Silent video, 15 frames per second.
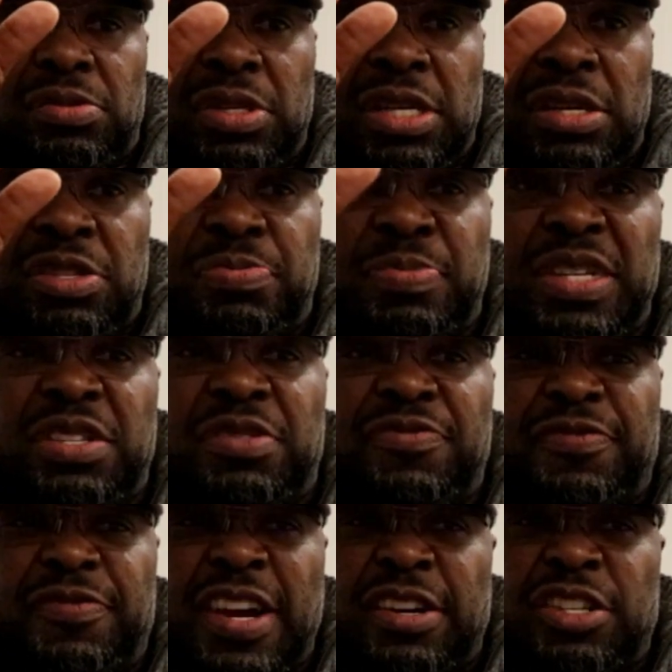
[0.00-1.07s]
there's been
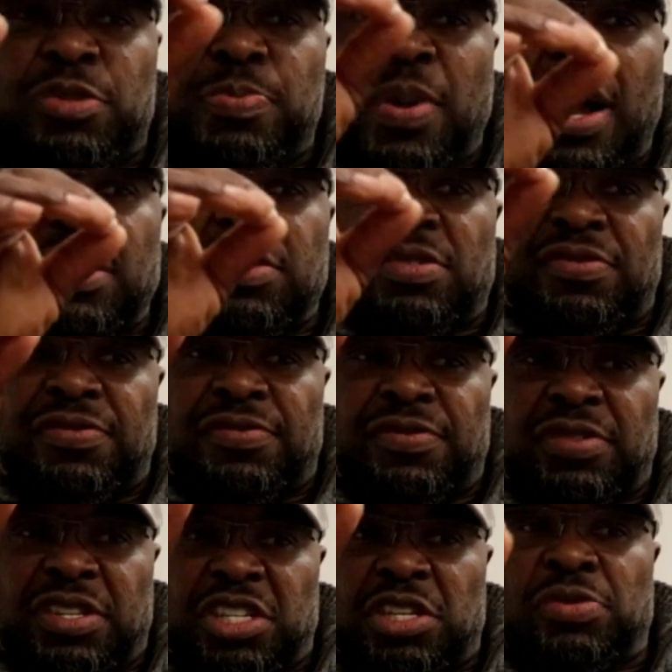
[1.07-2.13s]
various parts of
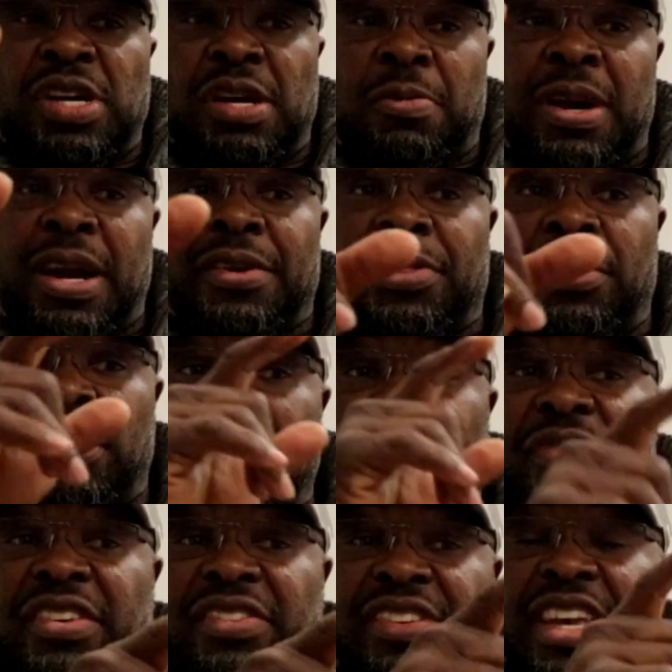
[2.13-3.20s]
his career where I thought,
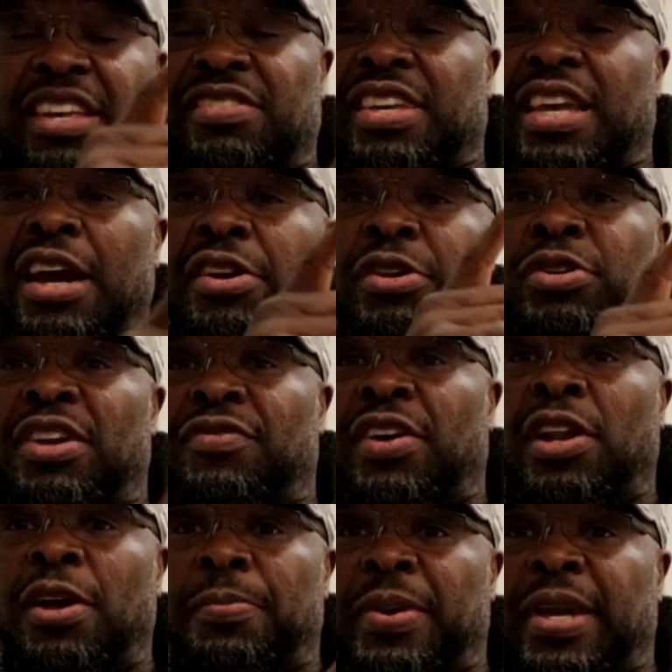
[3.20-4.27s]
if this kid's carry on
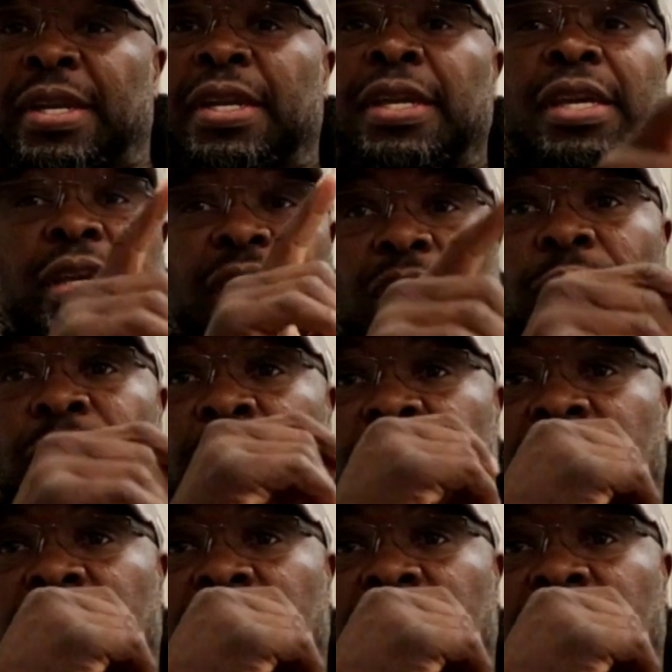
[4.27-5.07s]
developing, he'll be